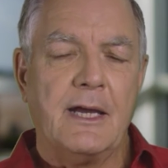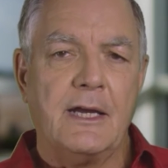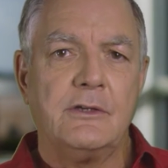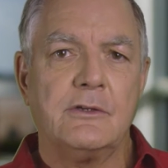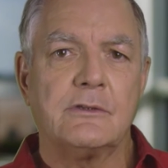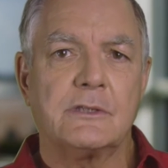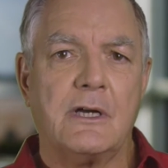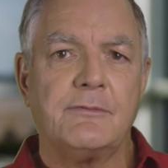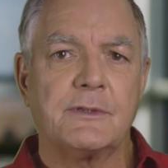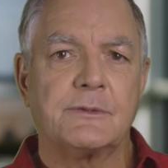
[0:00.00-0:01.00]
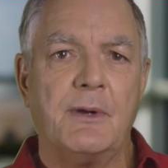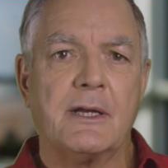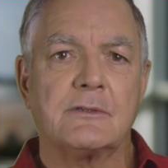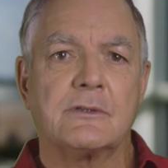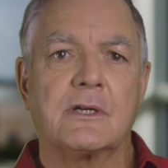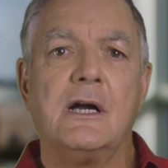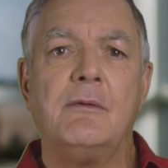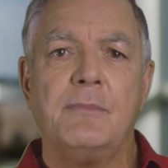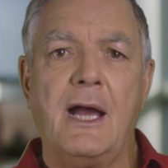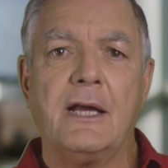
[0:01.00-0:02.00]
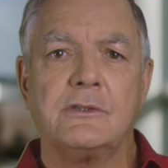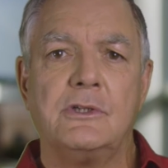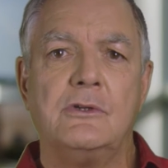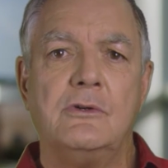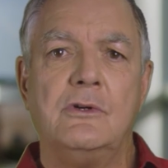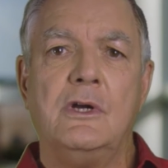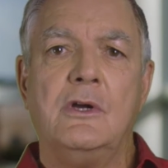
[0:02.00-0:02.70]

And your self-respect will come back to you